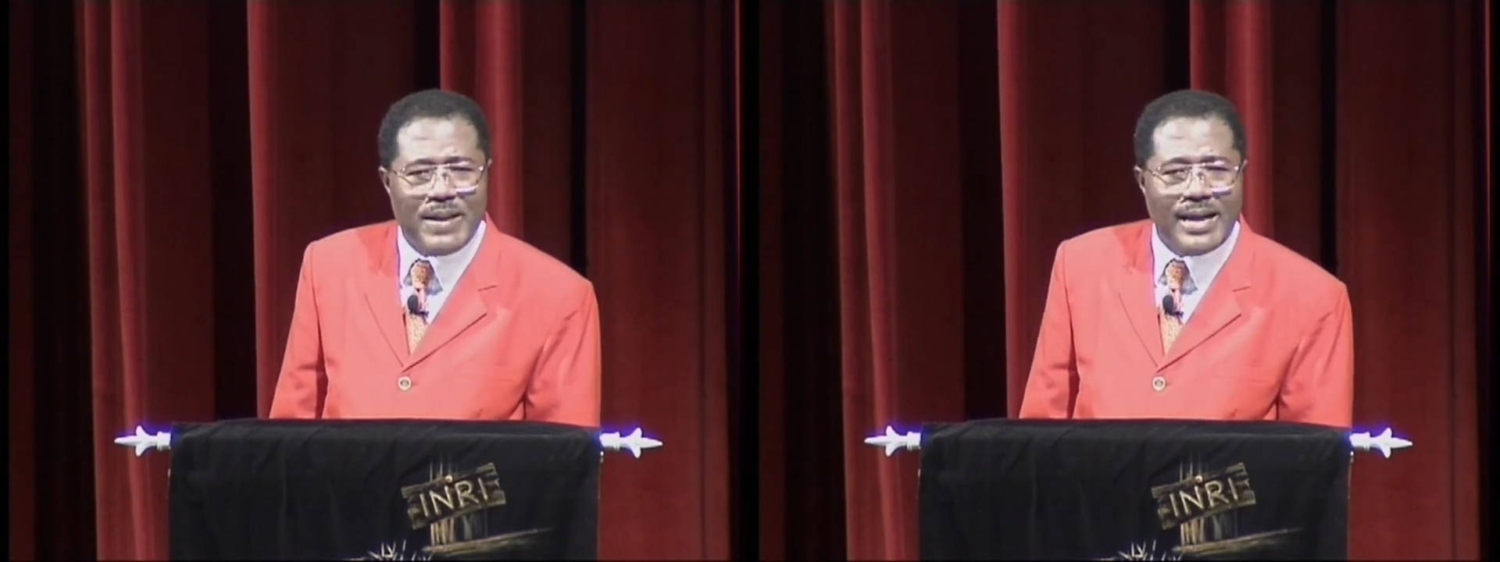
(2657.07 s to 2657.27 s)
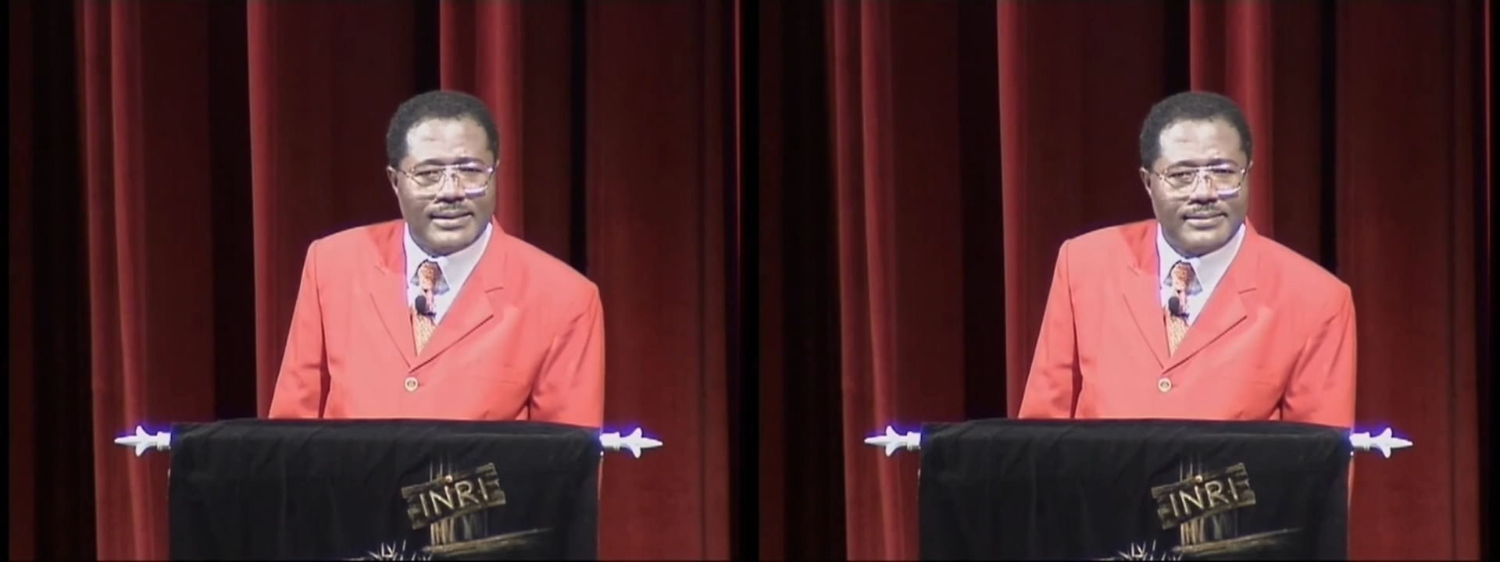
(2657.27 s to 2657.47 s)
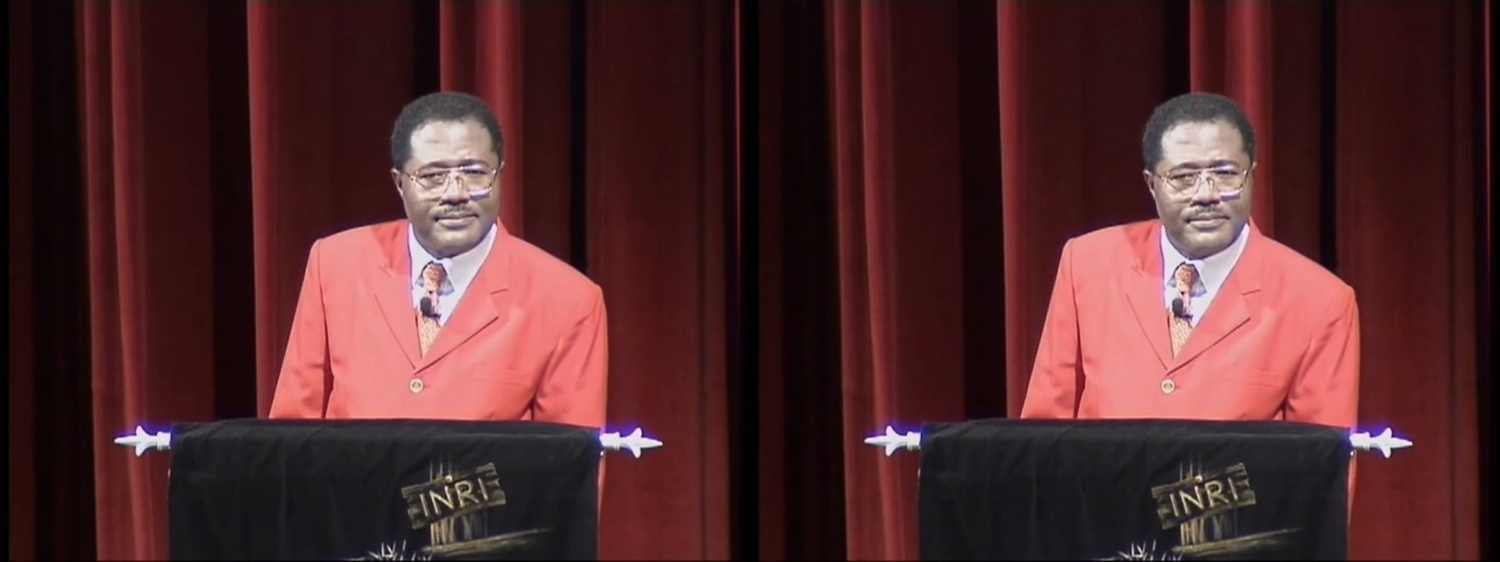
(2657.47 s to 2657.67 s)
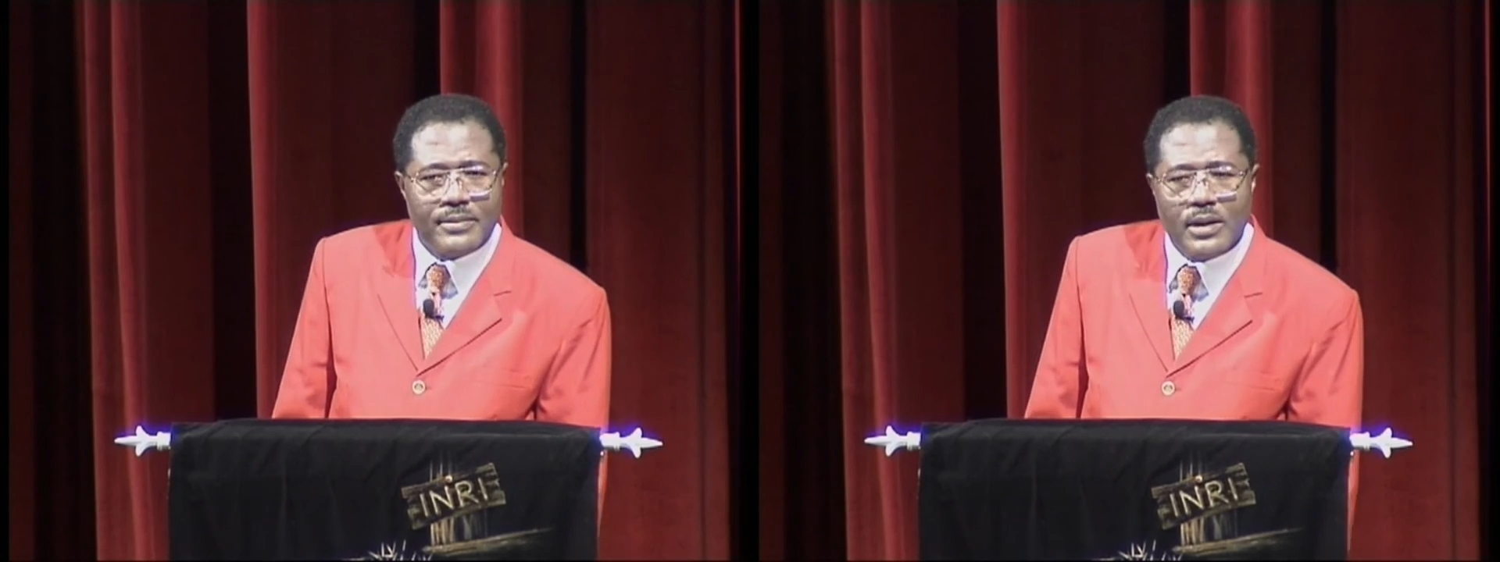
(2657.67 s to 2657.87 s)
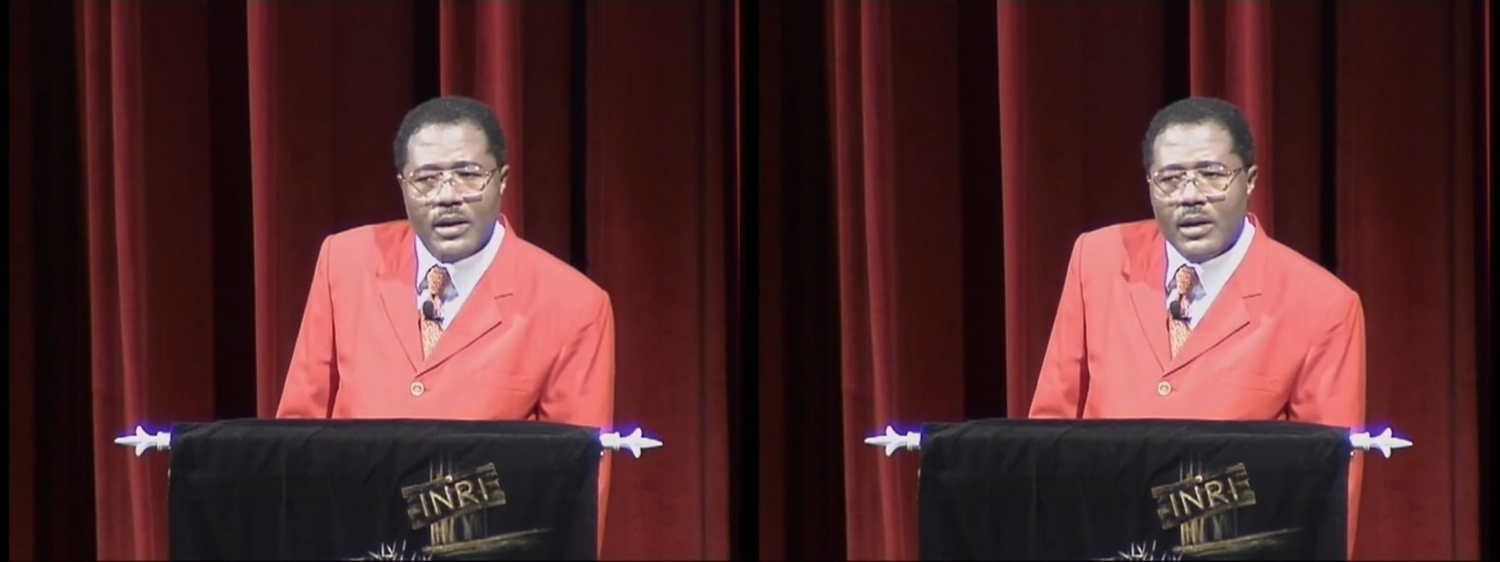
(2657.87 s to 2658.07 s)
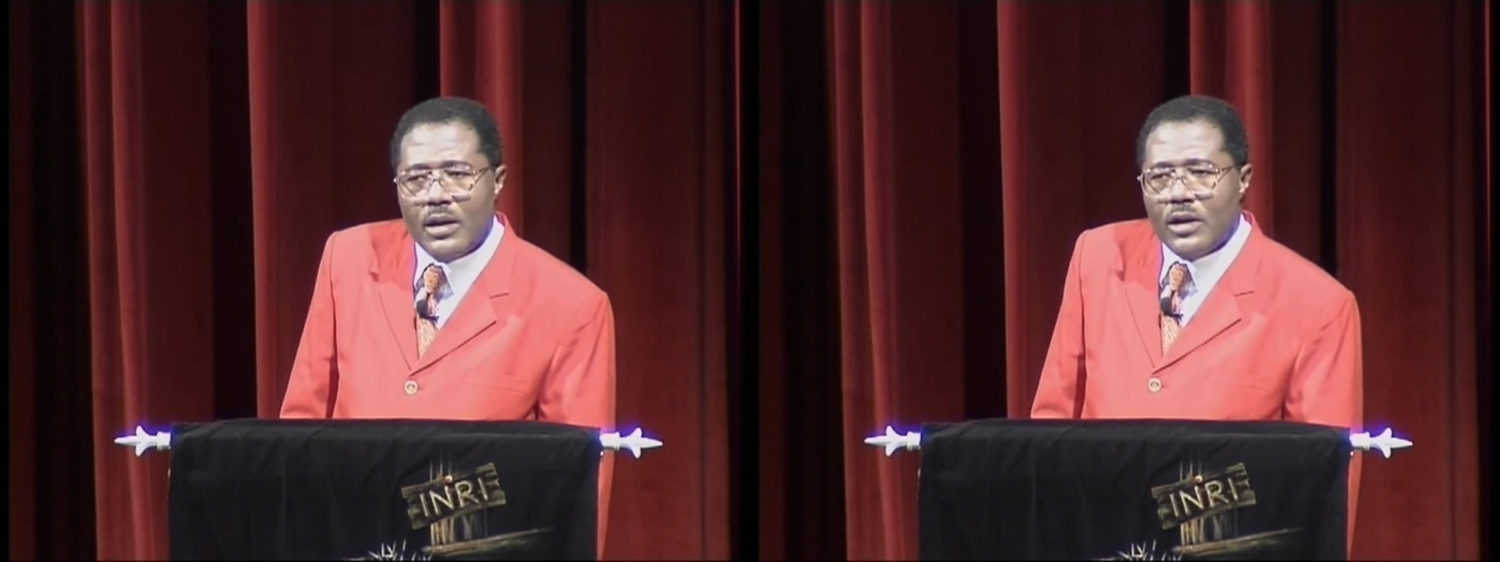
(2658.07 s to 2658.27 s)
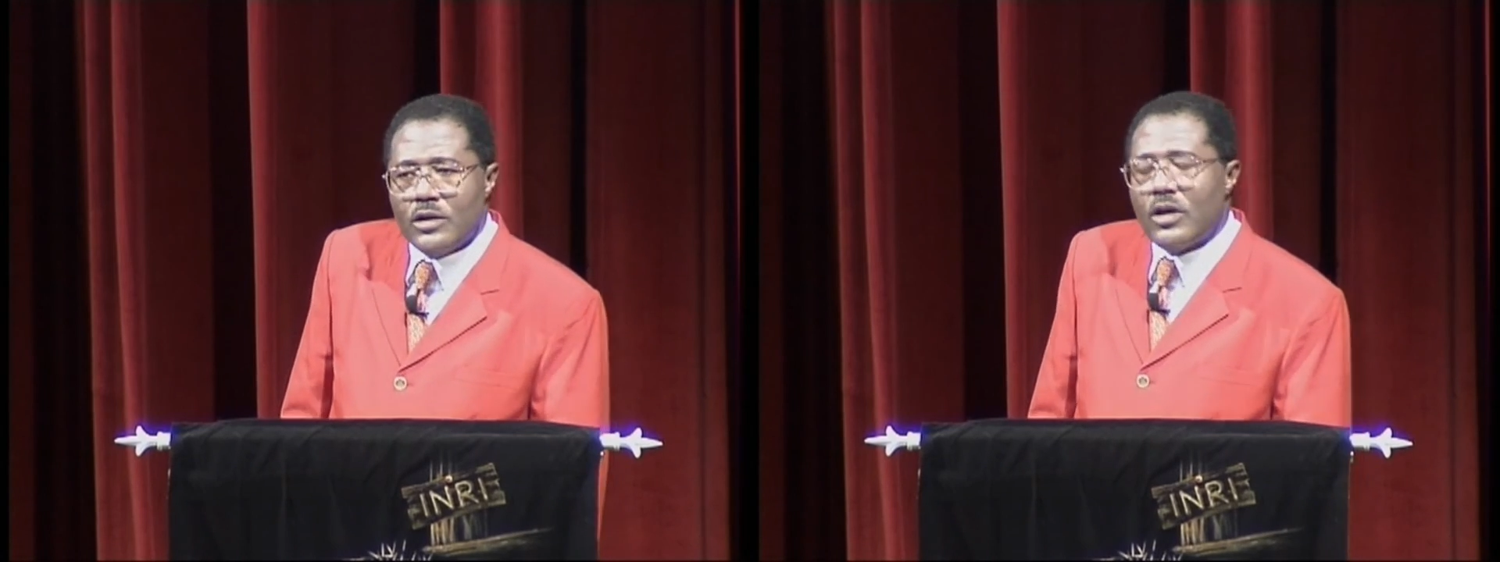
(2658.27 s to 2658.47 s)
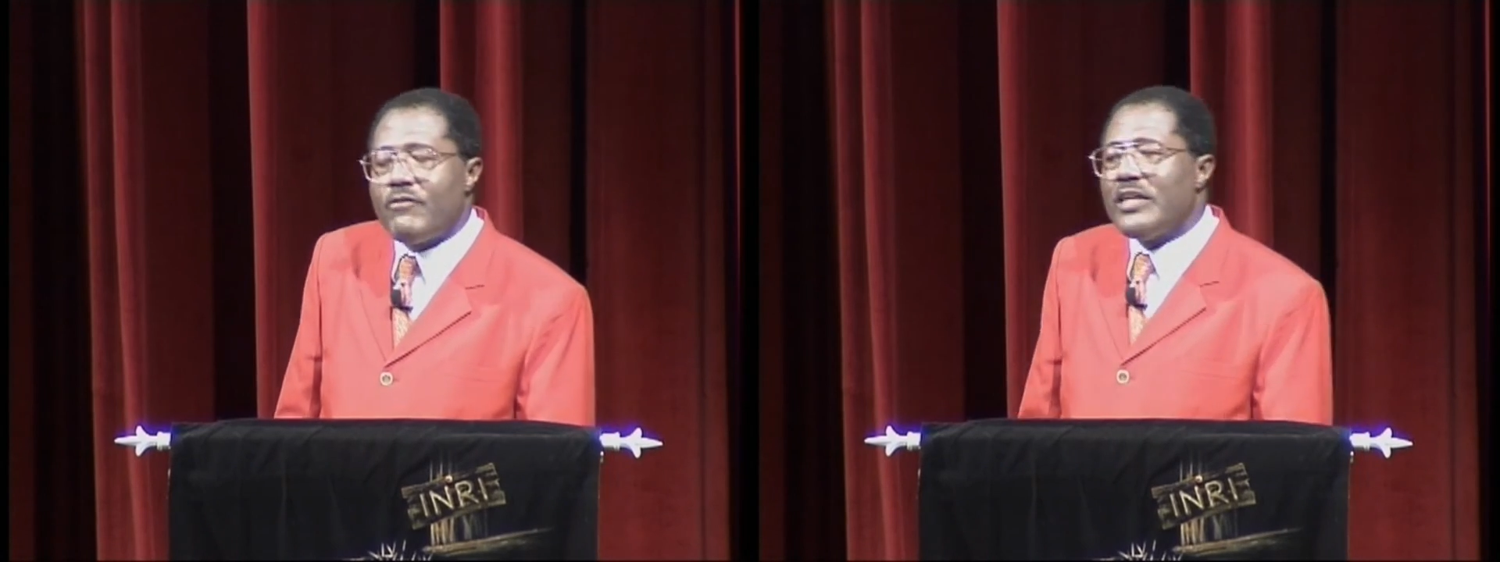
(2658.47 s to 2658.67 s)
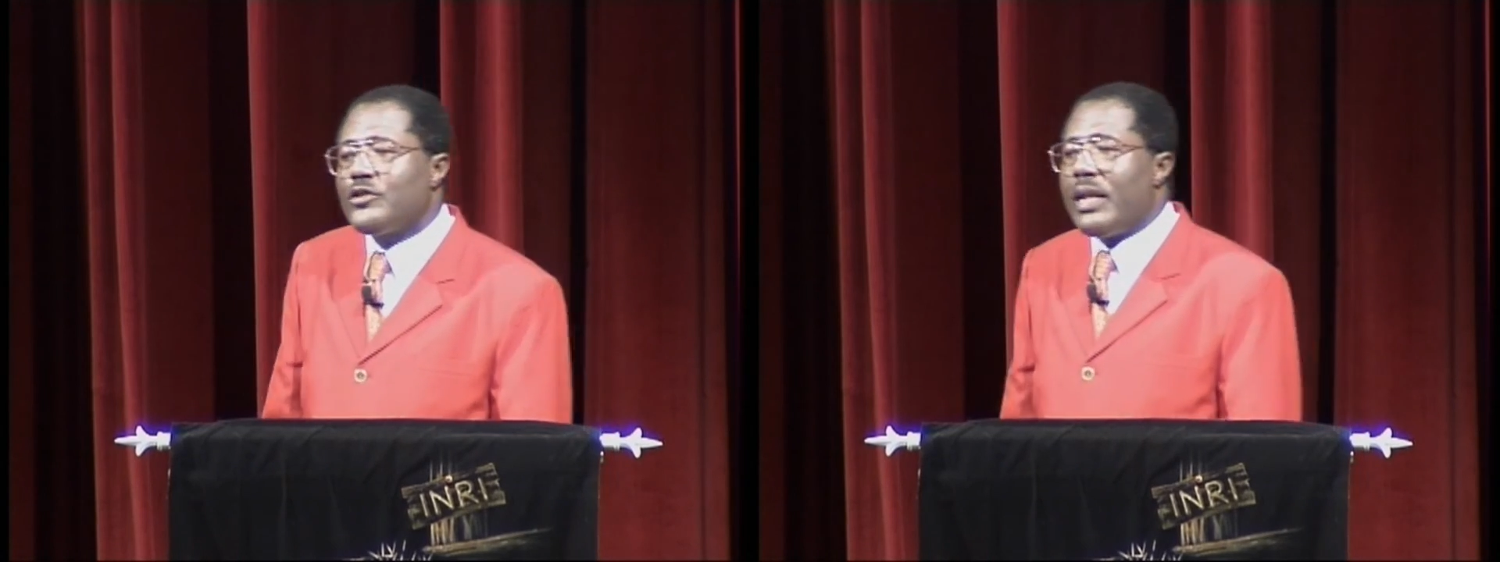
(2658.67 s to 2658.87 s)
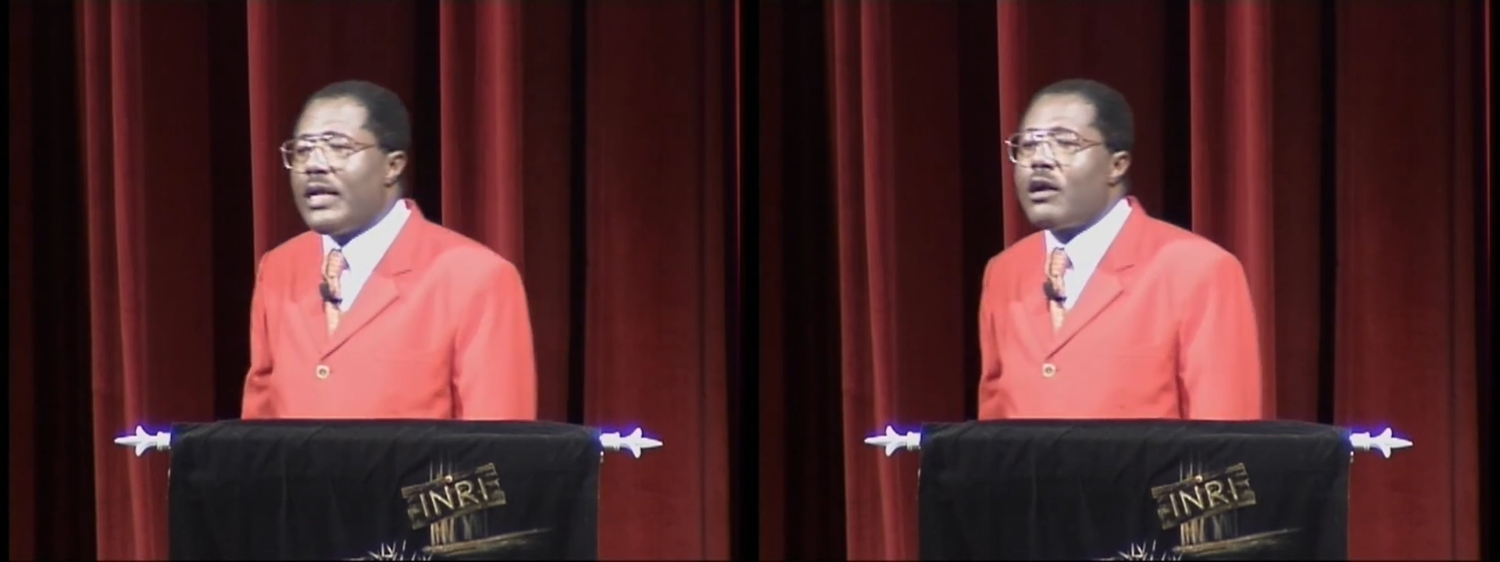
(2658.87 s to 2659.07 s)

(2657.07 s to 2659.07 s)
back. So eventually,